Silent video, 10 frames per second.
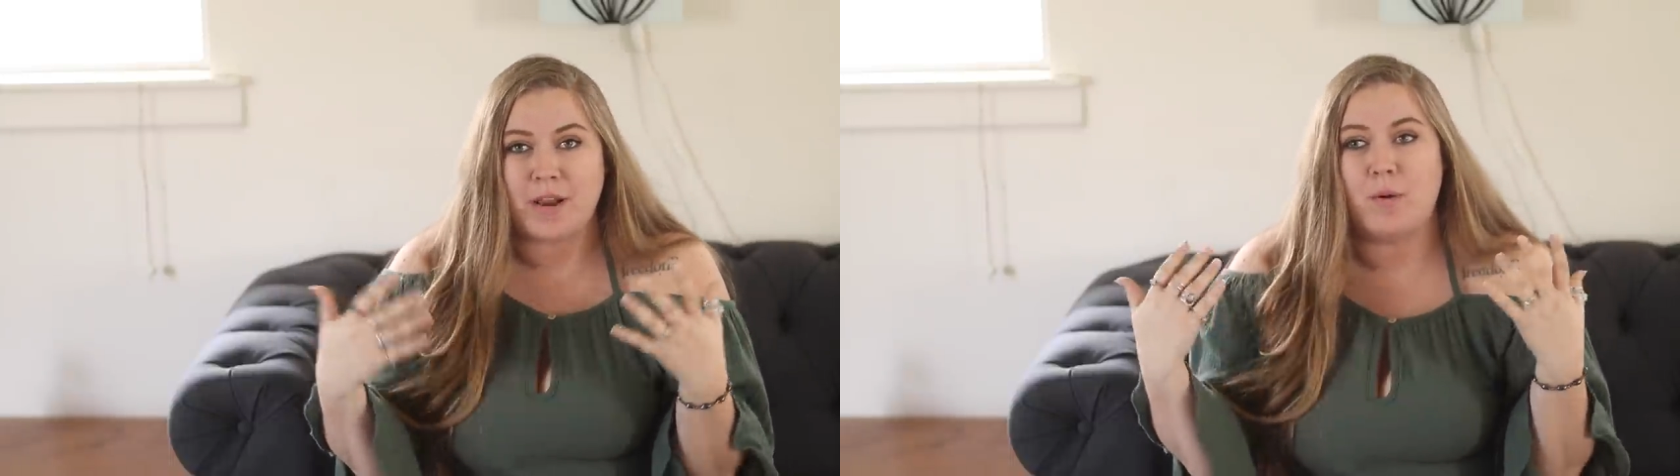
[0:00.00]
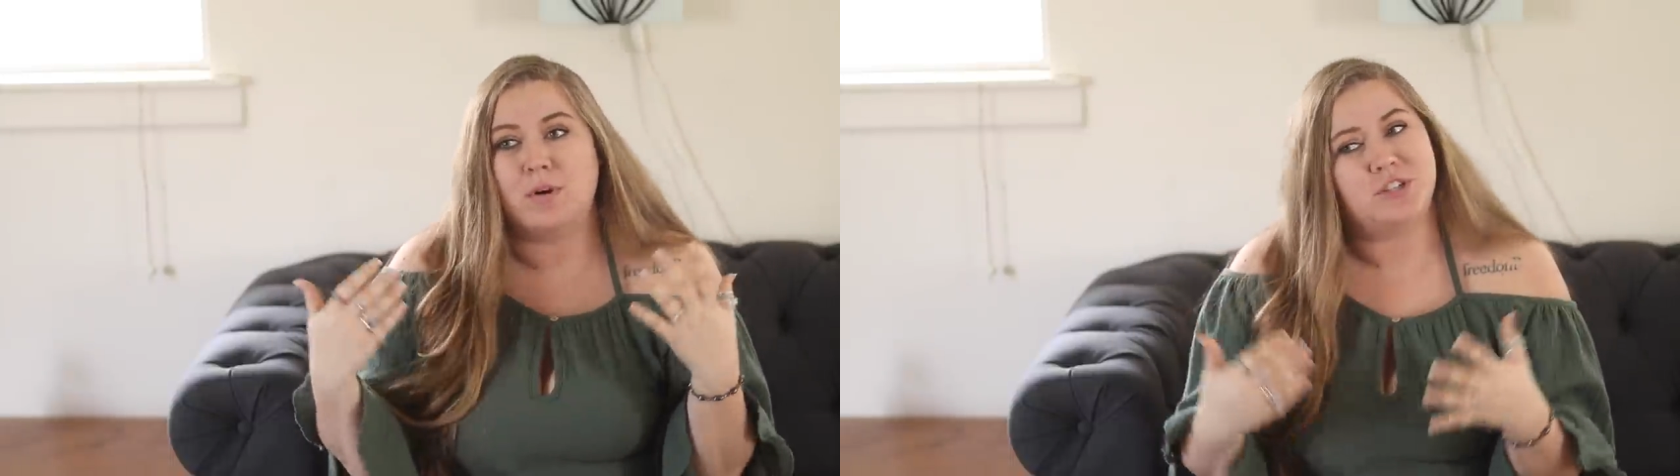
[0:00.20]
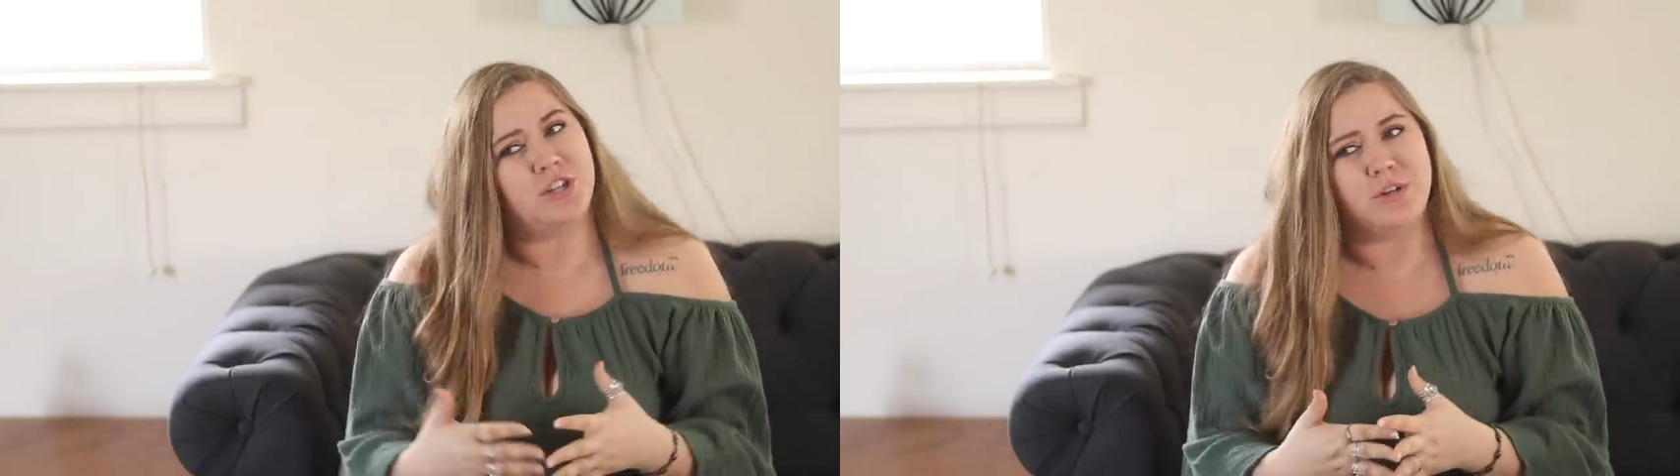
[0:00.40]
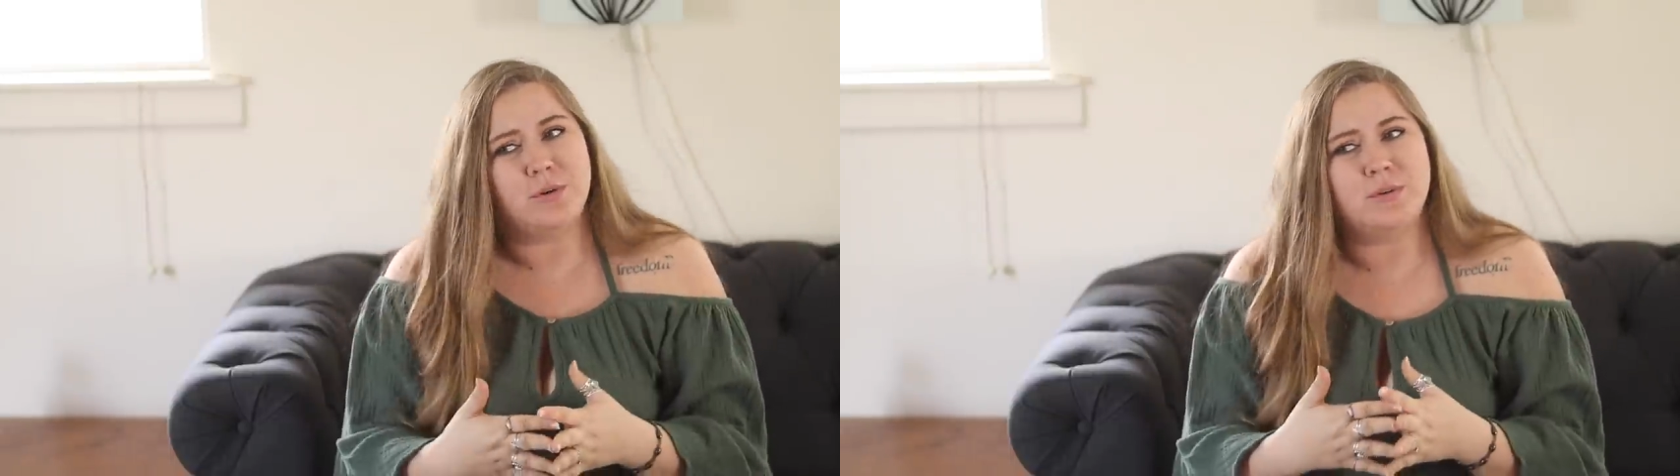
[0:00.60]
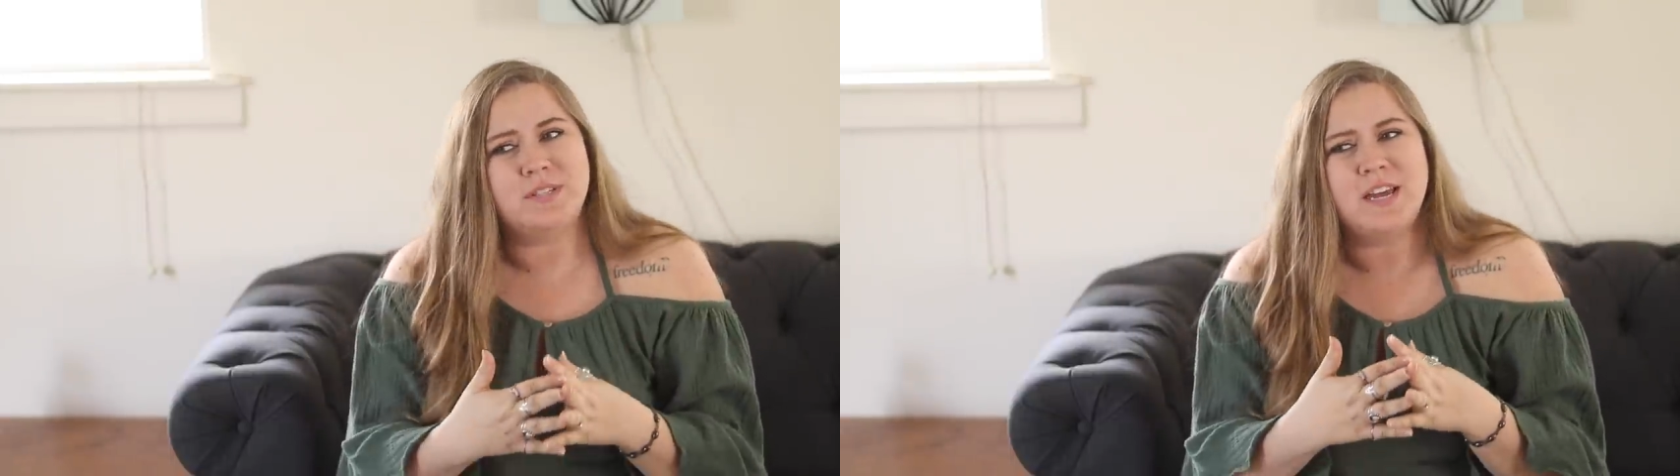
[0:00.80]
and I want to
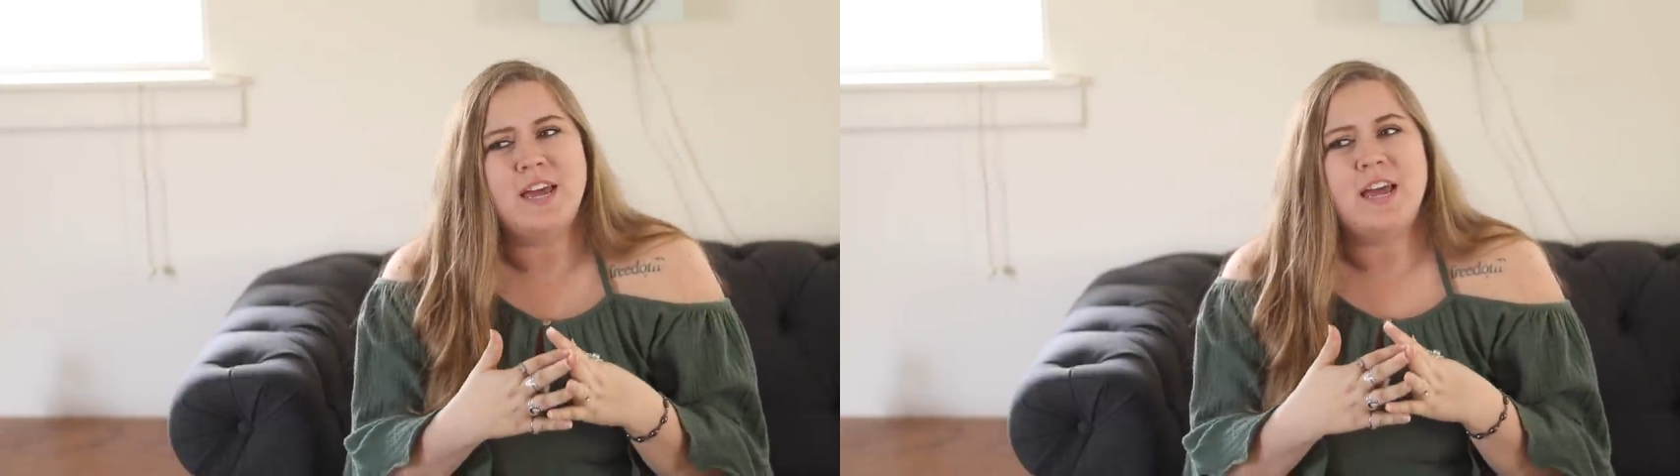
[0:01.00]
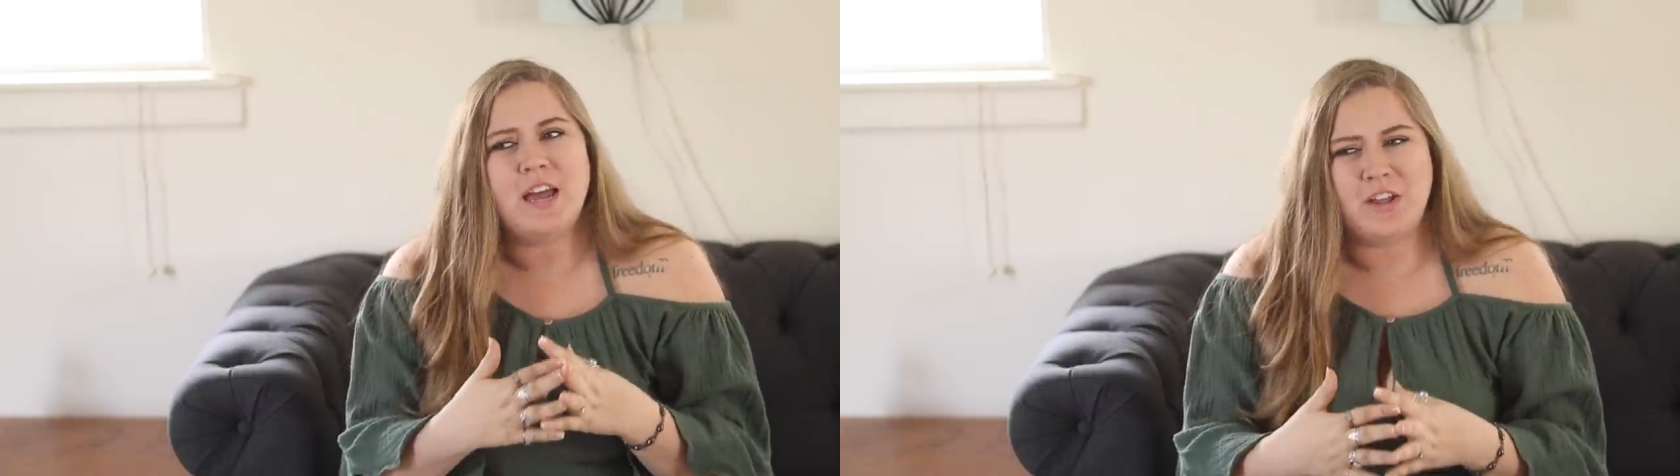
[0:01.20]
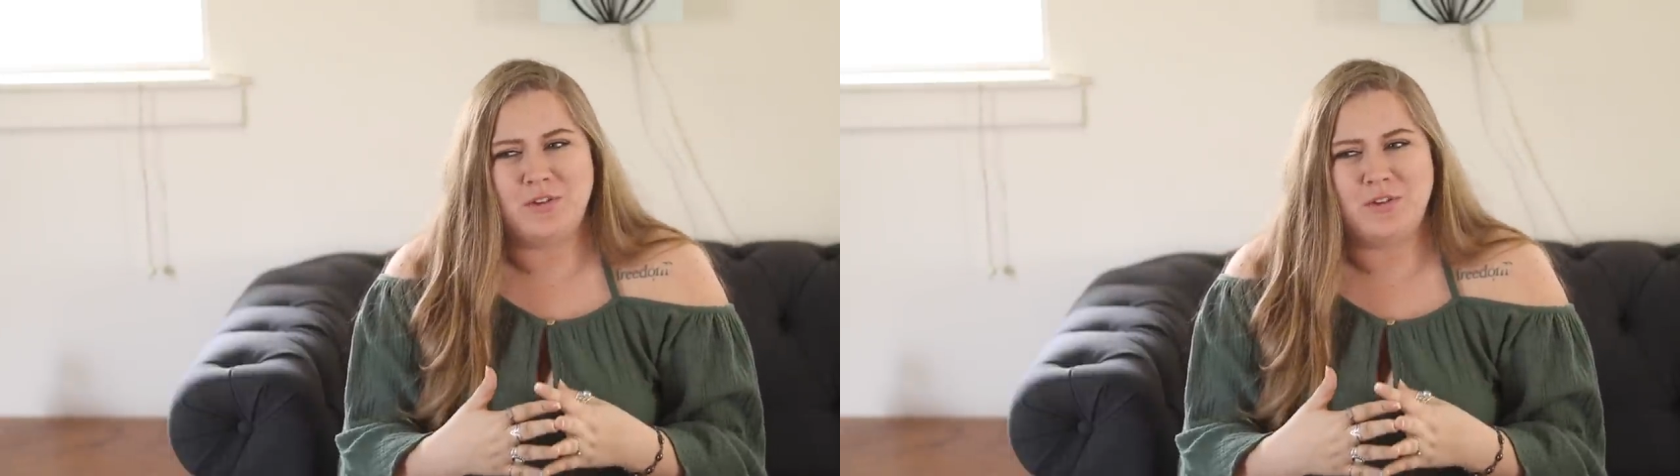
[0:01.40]
use and